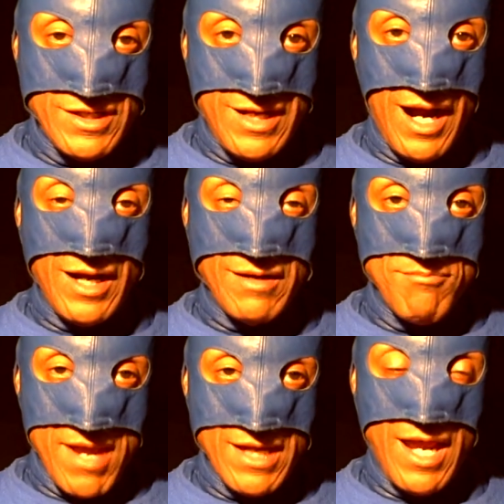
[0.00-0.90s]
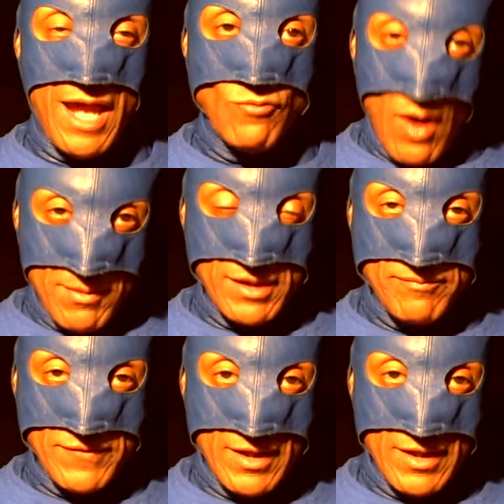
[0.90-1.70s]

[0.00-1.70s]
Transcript: young men and women.